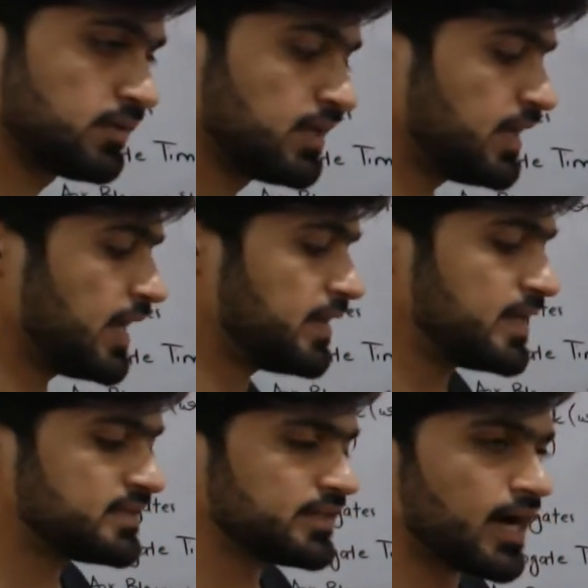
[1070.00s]
and
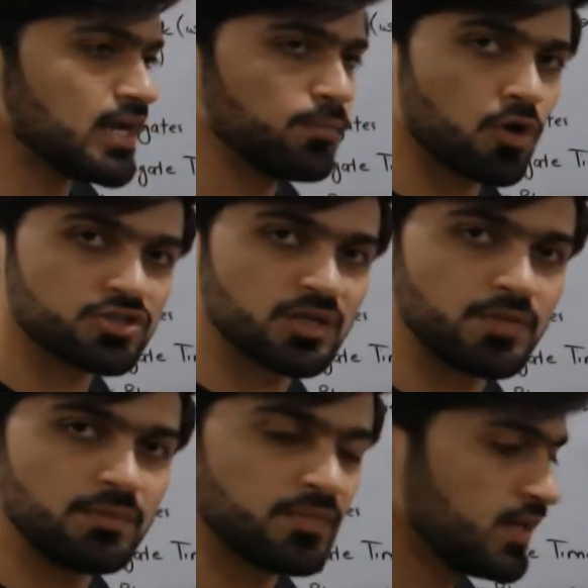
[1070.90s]
as it unblocks the
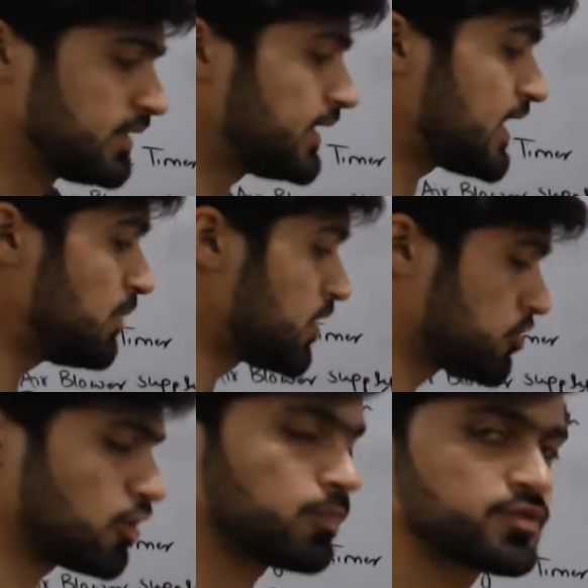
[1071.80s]
beam, the timer
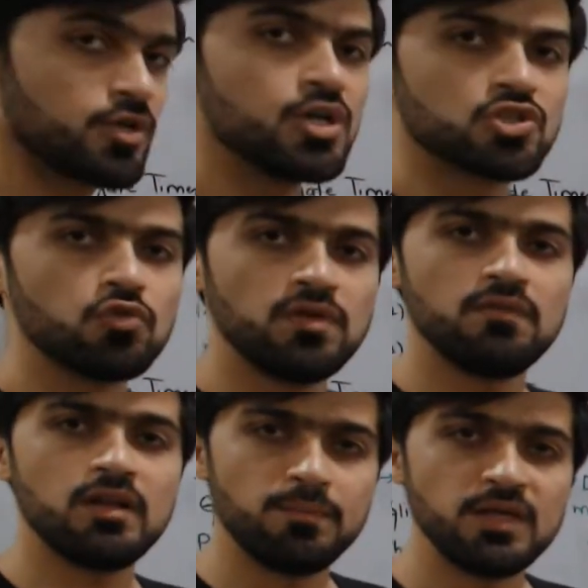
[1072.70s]
stops. So we
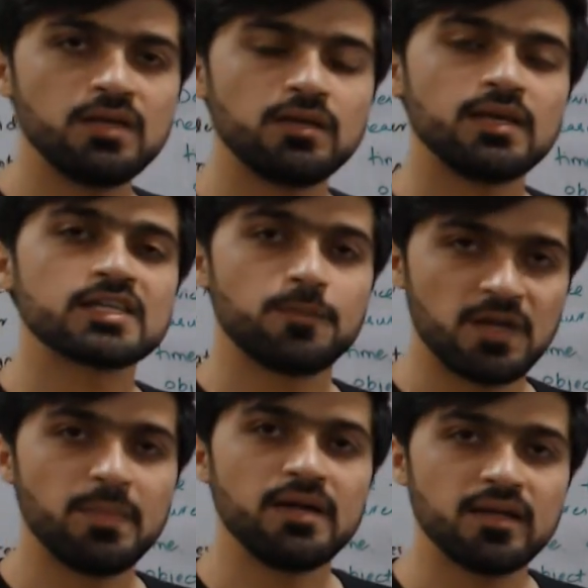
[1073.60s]
will be
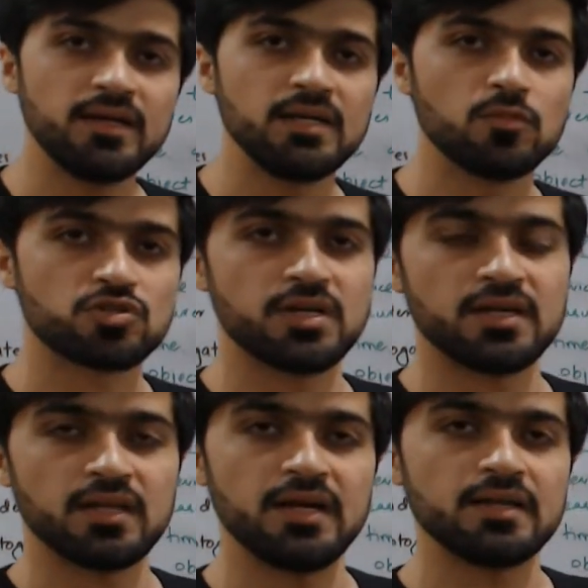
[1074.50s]
experimentally
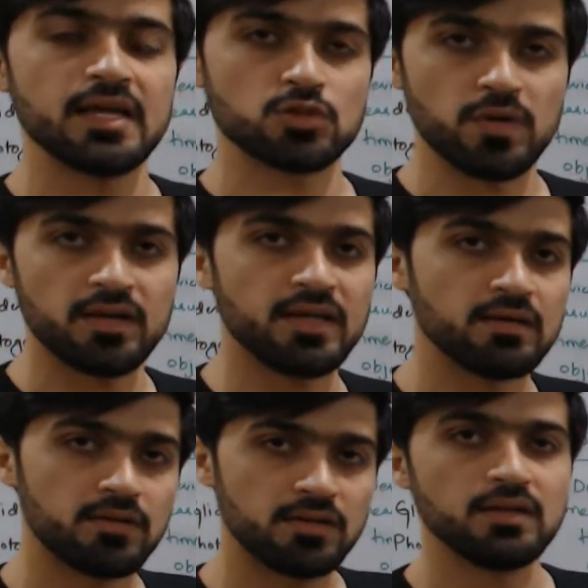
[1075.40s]
demonstrating it as well in
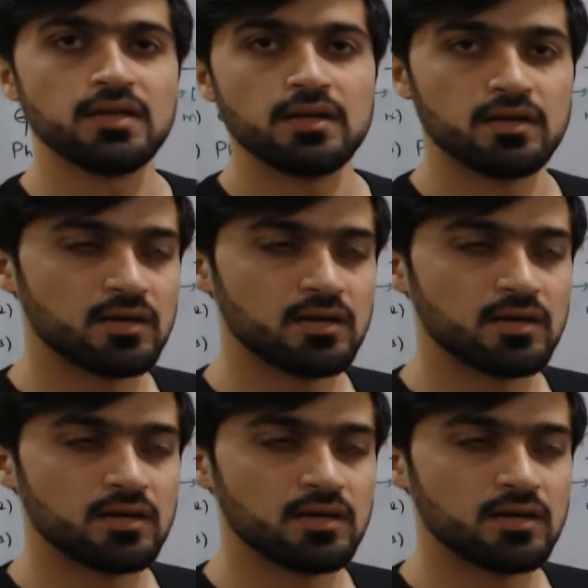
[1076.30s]
our